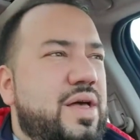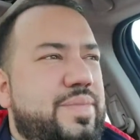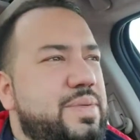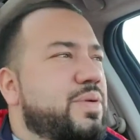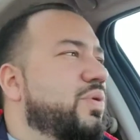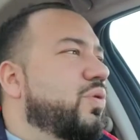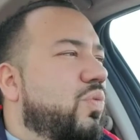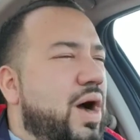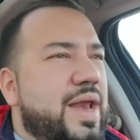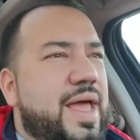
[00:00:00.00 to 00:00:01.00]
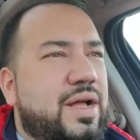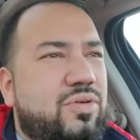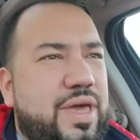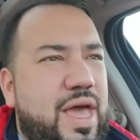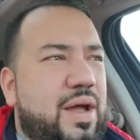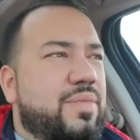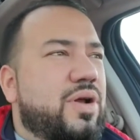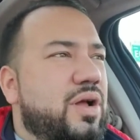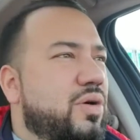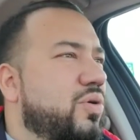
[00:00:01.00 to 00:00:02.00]
maybe with a wide angle
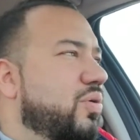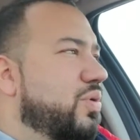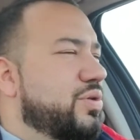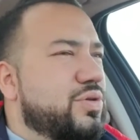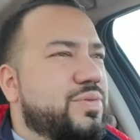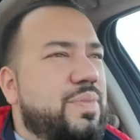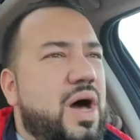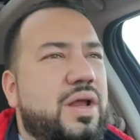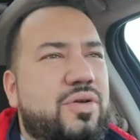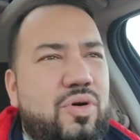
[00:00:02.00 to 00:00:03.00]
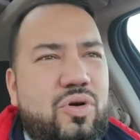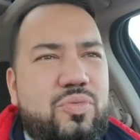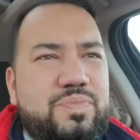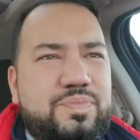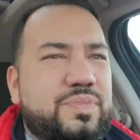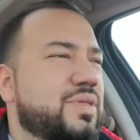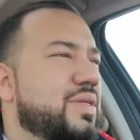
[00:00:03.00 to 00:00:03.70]
camera or one of those monochrome